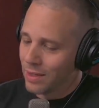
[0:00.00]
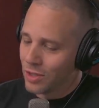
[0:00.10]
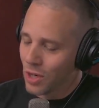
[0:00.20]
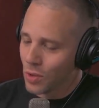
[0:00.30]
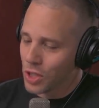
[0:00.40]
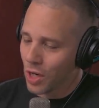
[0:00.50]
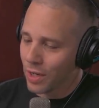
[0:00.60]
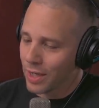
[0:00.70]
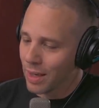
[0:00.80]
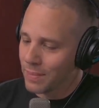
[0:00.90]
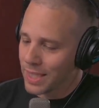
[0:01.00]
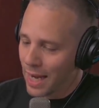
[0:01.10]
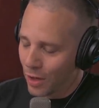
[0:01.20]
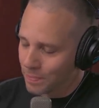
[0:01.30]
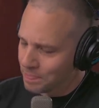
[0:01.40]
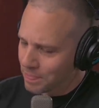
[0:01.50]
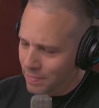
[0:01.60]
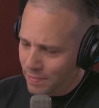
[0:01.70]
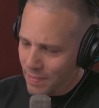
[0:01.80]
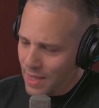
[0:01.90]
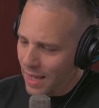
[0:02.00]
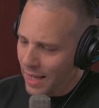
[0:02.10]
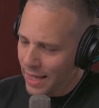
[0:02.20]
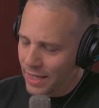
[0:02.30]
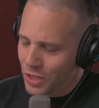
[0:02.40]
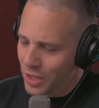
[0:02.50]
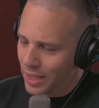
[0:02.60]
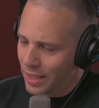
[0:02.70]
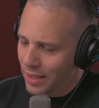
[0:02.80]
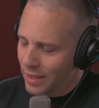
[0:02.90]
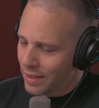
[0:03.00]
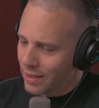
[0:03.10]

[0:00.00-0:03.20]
So Charlotte comes out and she